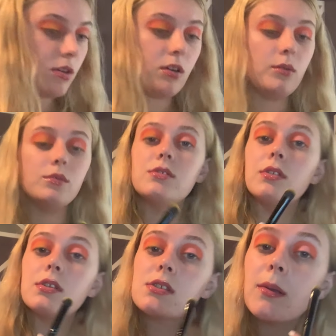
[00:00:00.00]
I will do
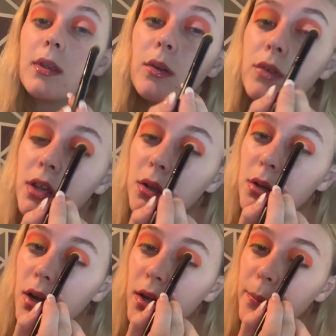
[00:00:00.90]
the same thing with the
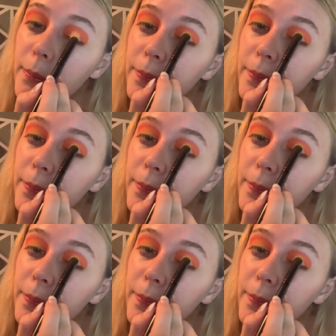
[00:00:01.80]
other eye.